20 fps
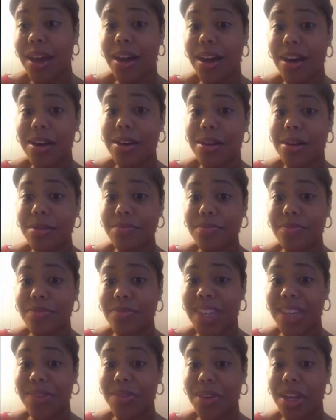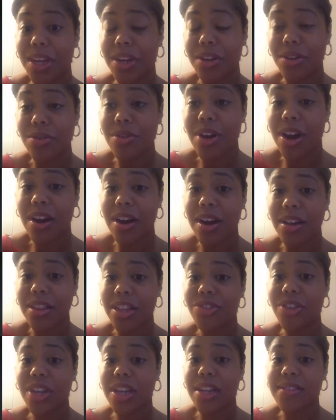If you get a new car,
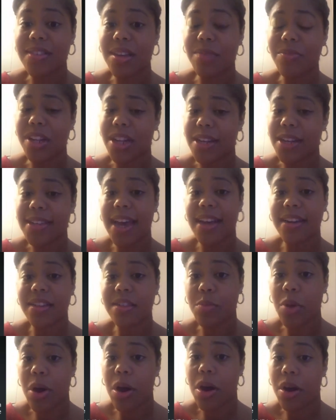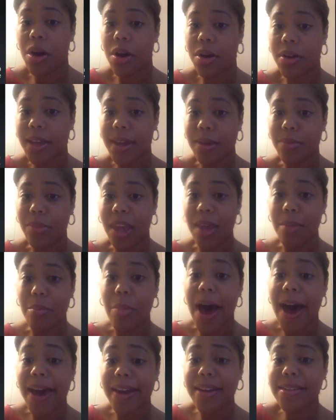unless you're getting something that's kind of small and
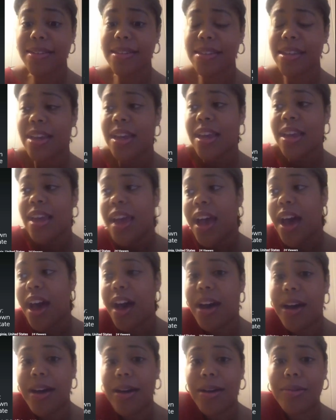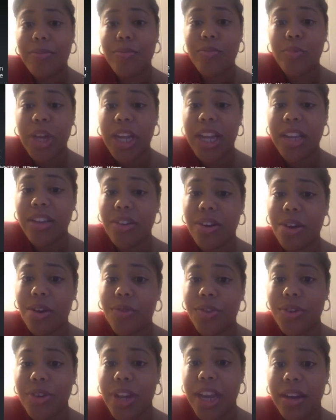modest. But you know,
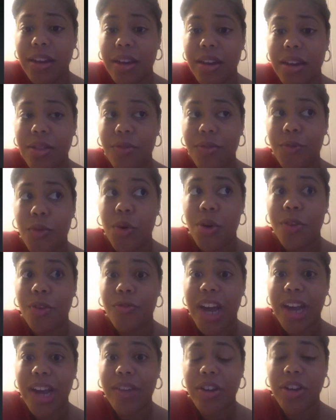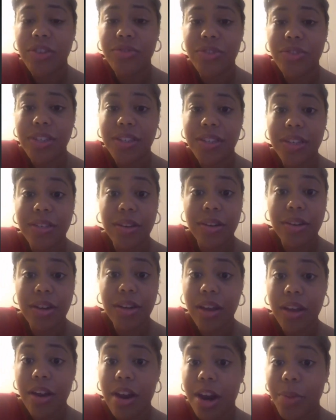if you're getting a $400, $500,
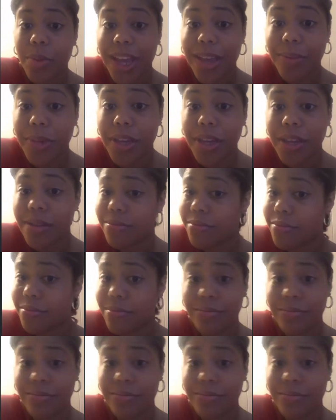$600 car payment,